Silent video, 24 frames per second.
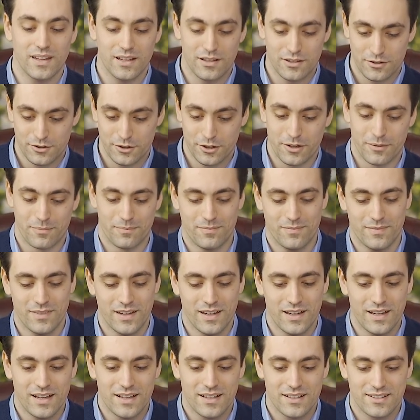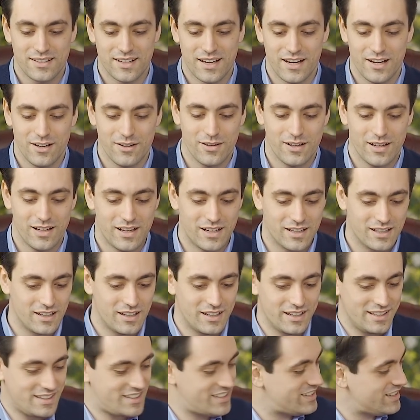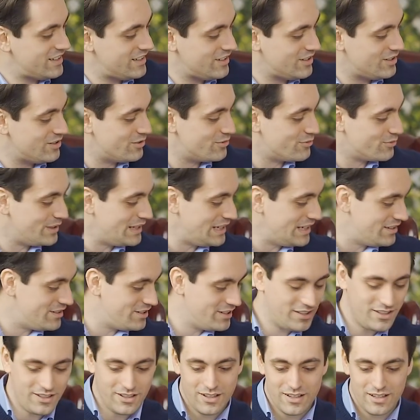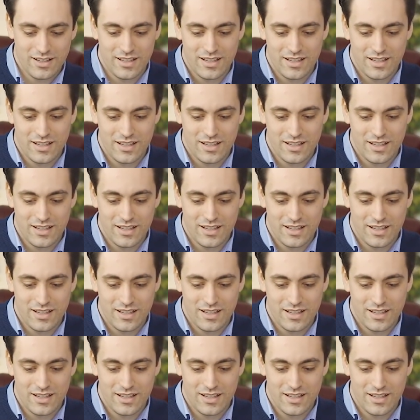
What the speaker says: Sure. So I'd like to read you